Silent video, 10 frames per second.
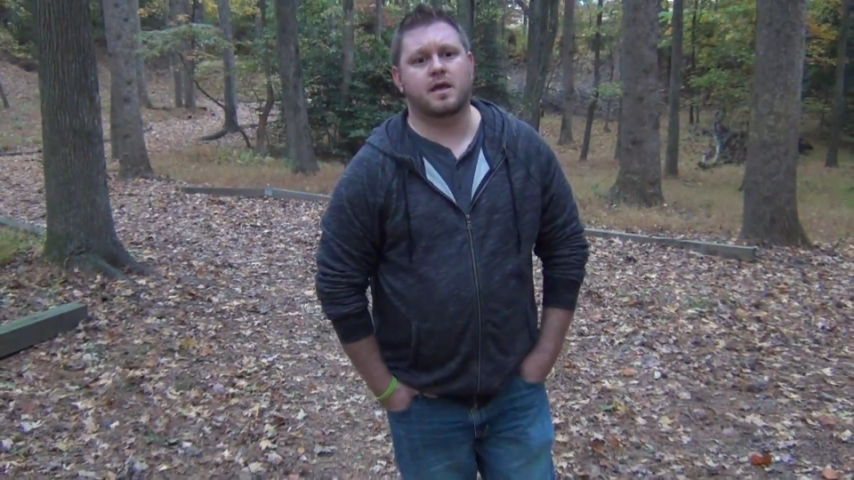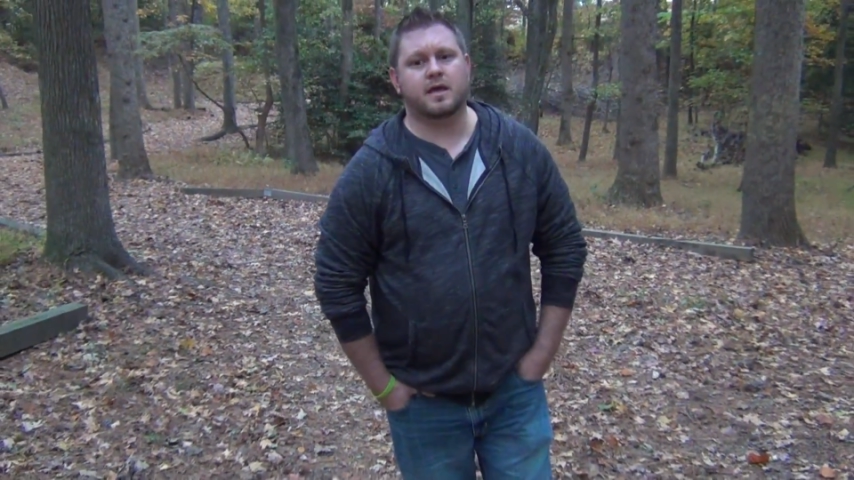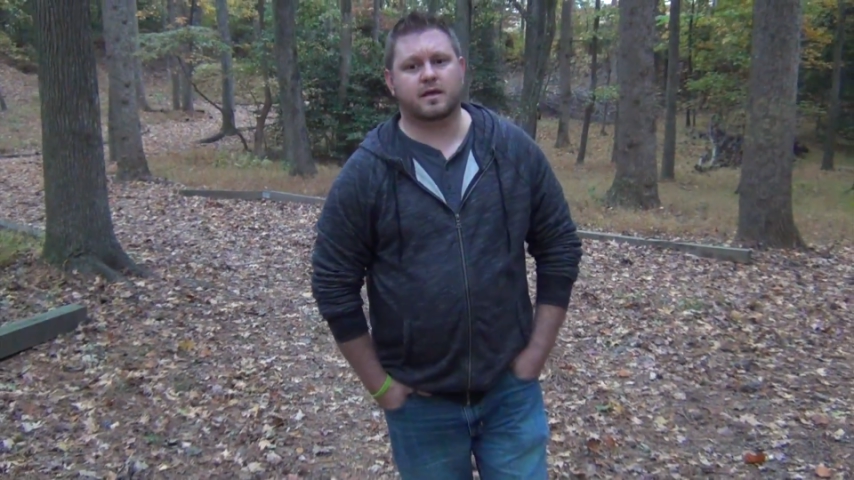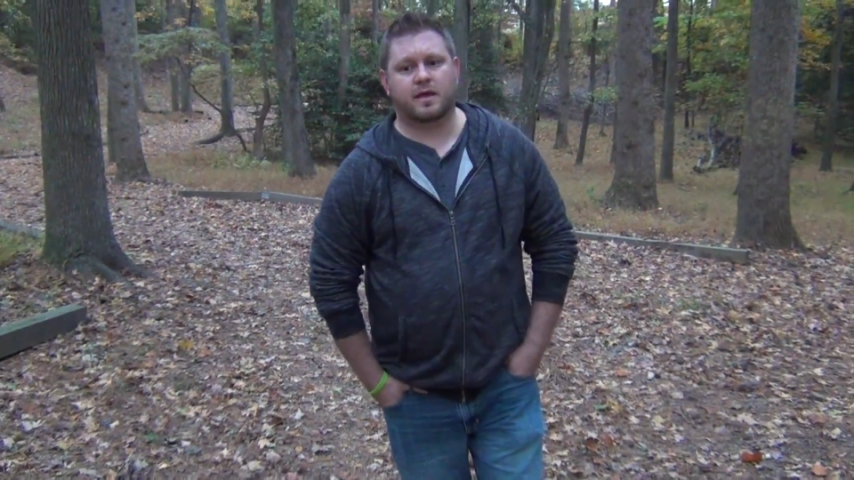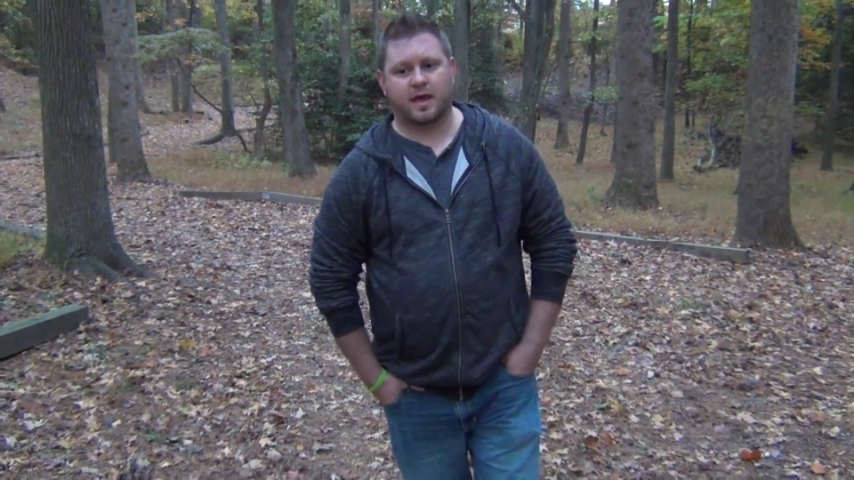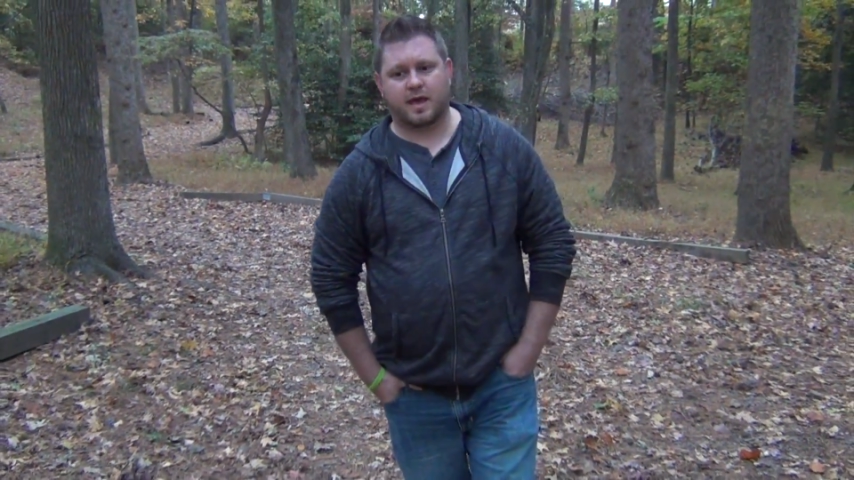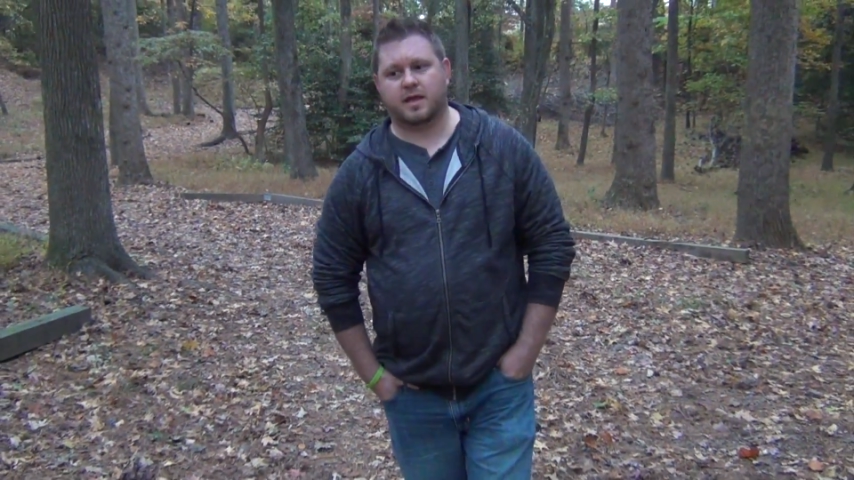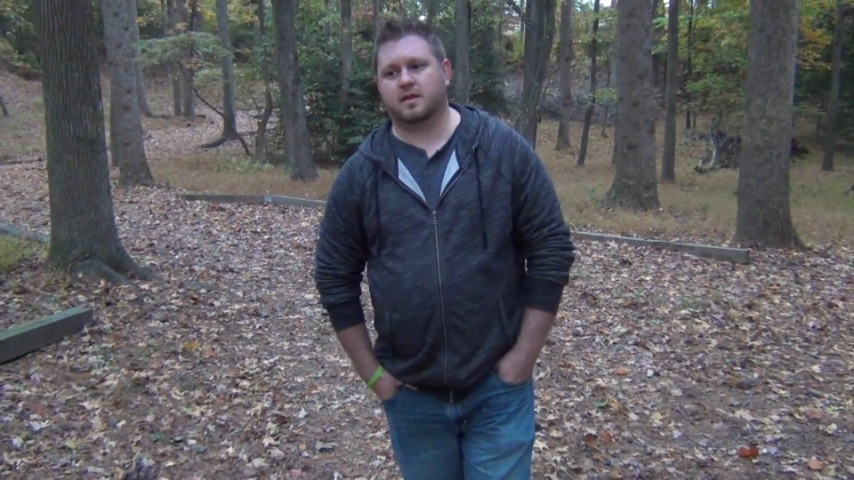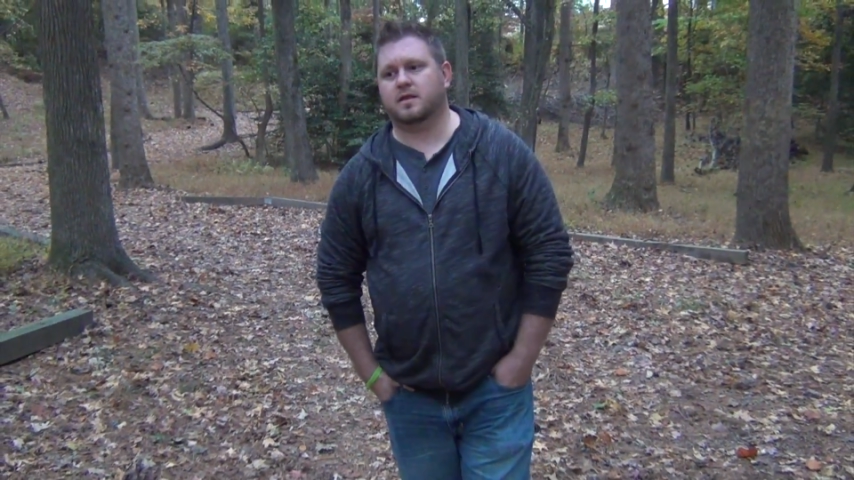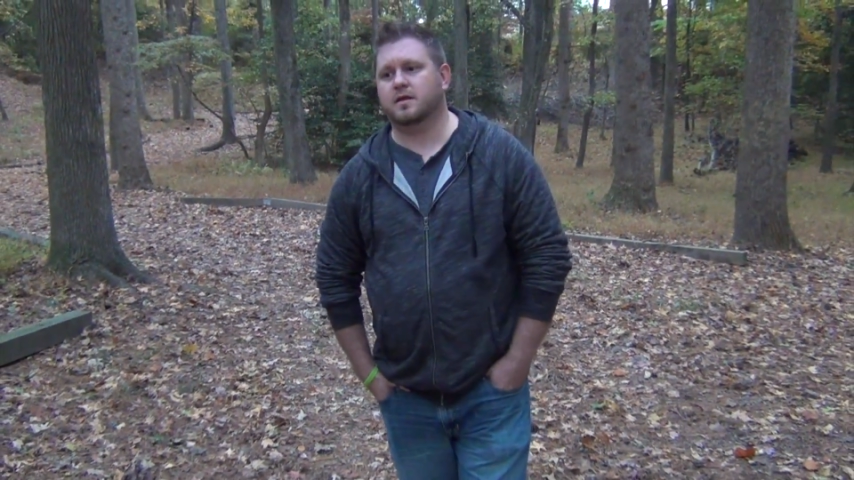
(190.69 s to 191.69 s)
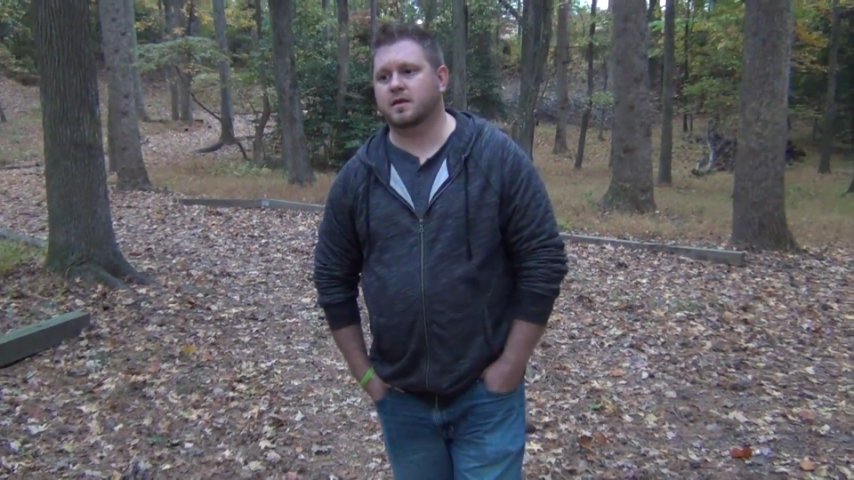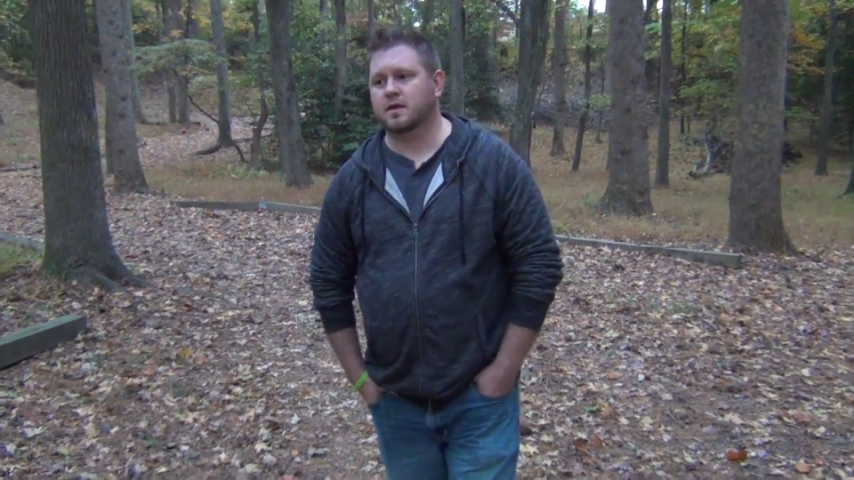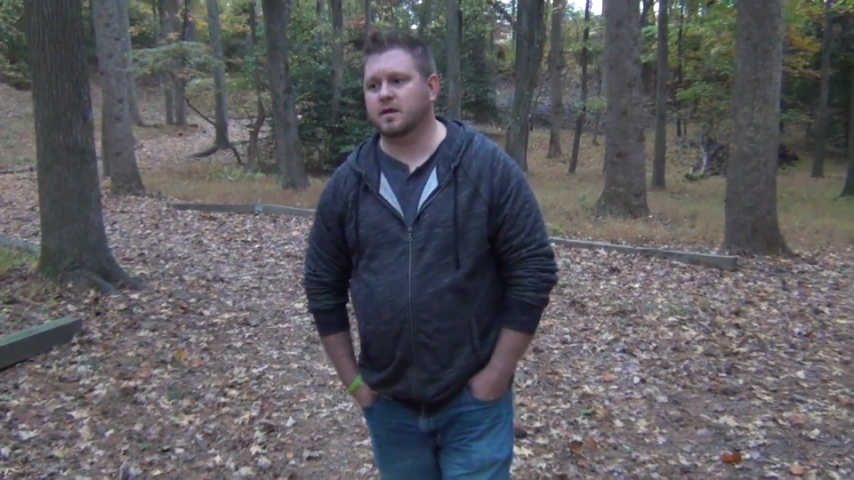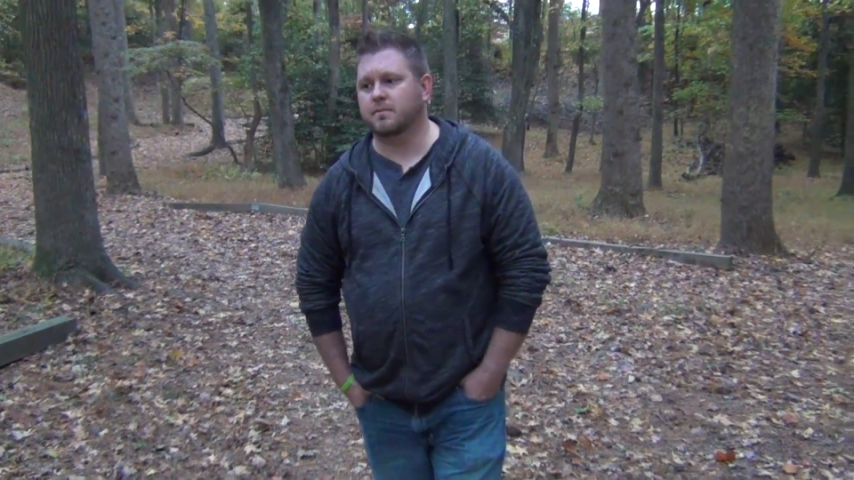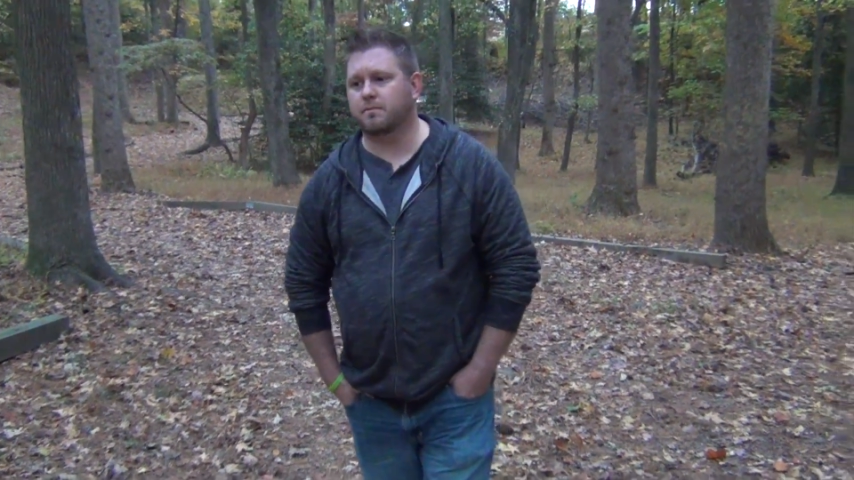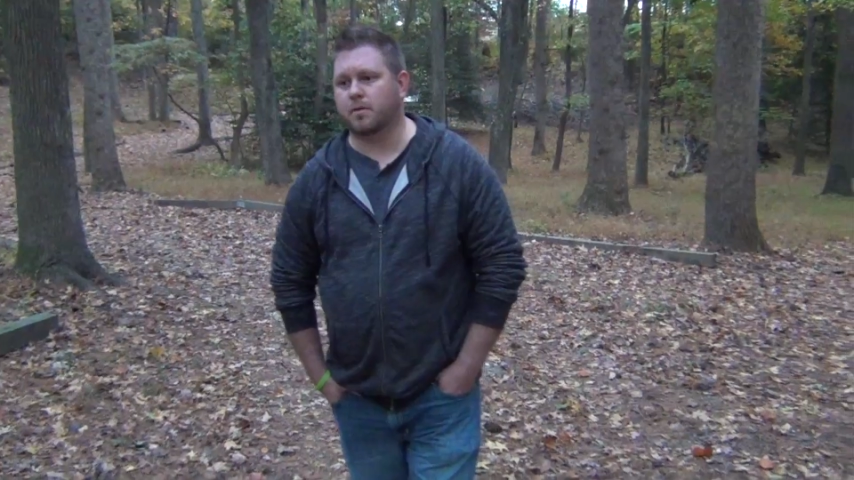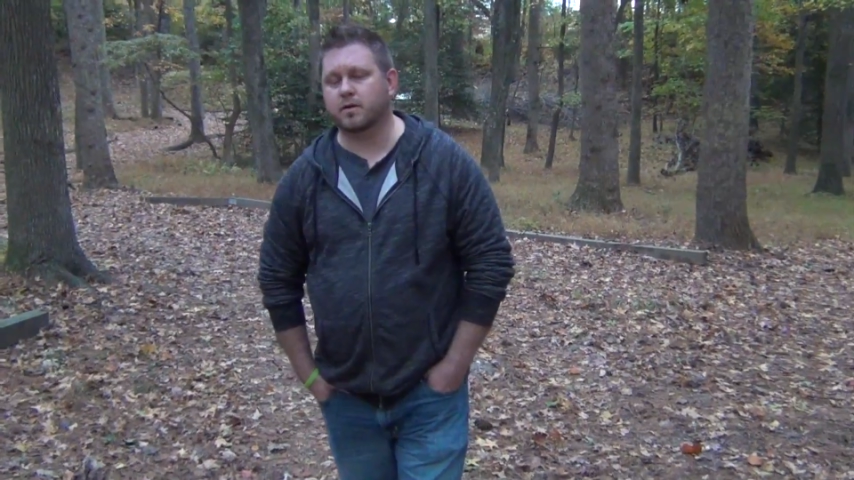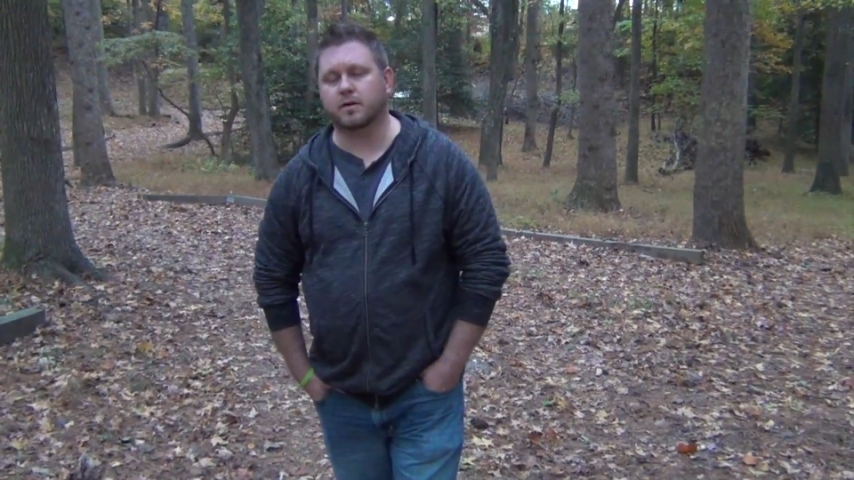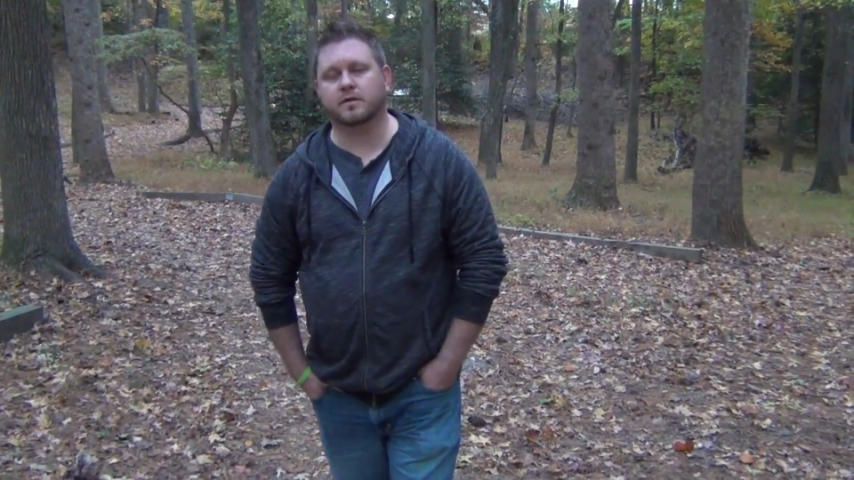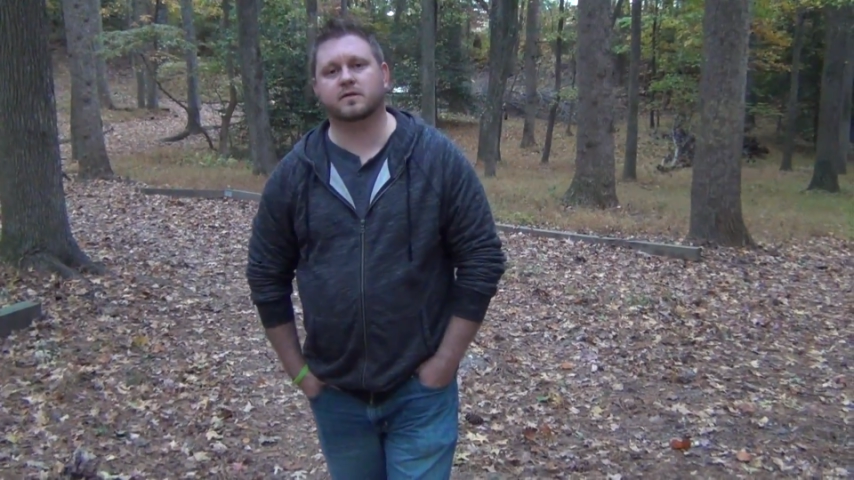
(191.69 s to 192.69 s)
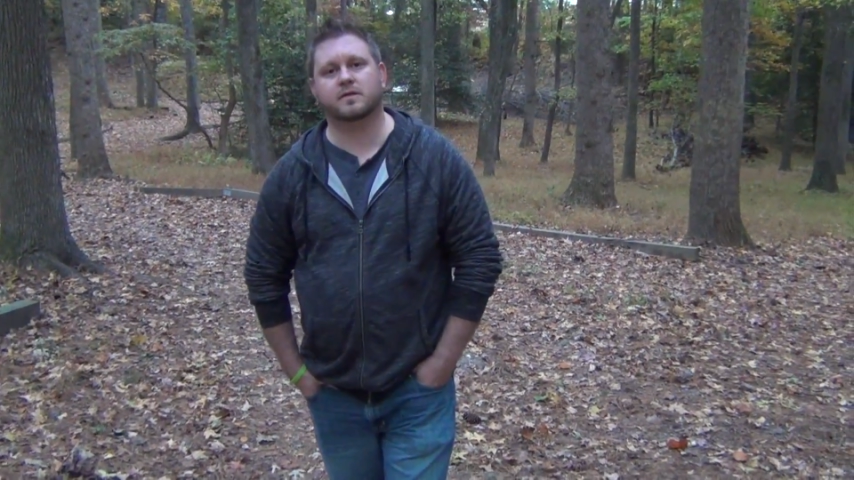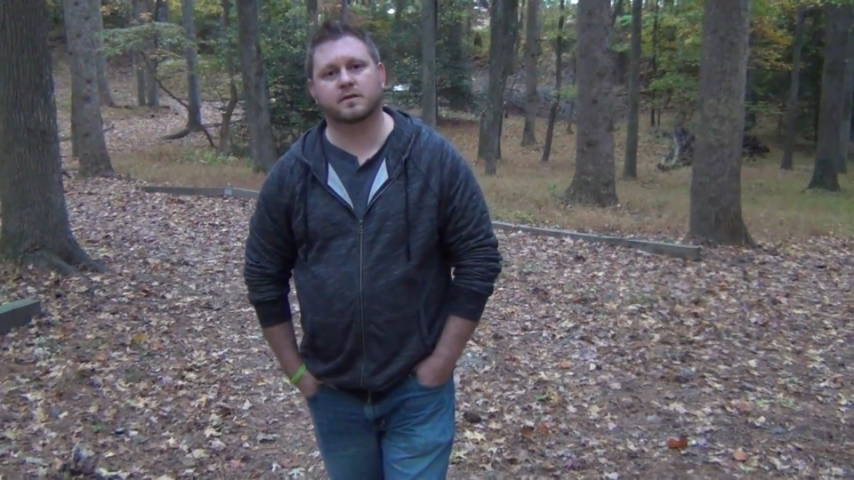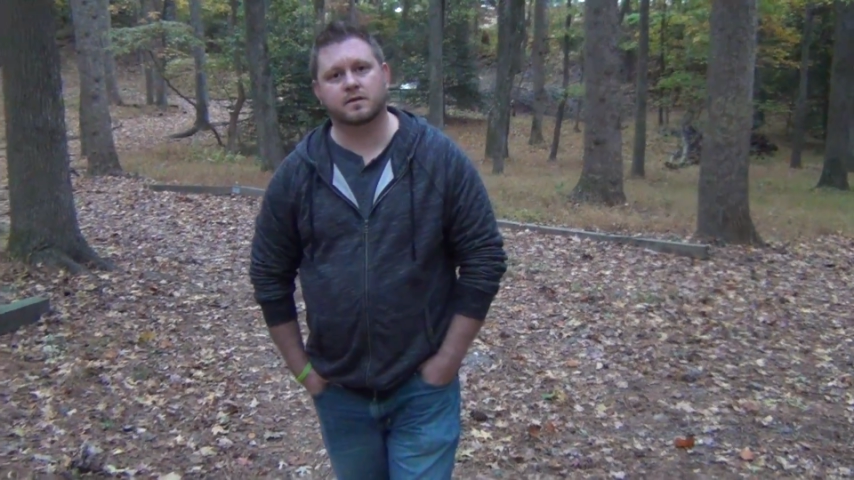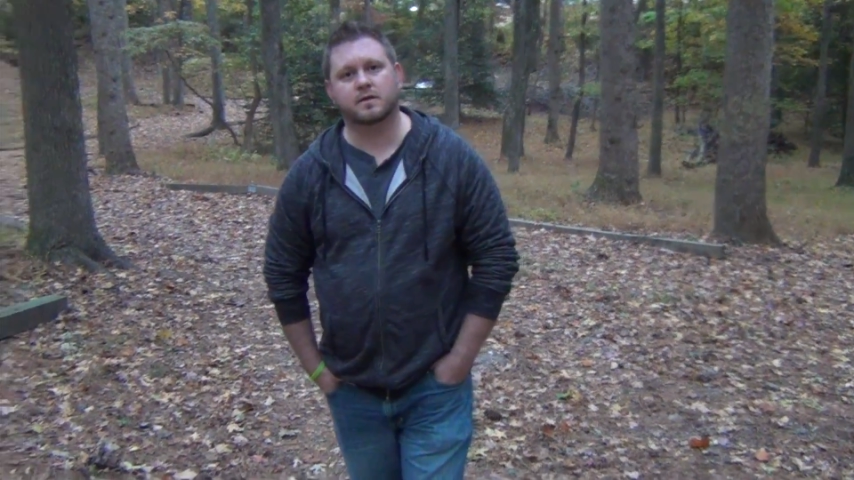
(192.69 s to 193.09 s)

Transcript: it can burn us.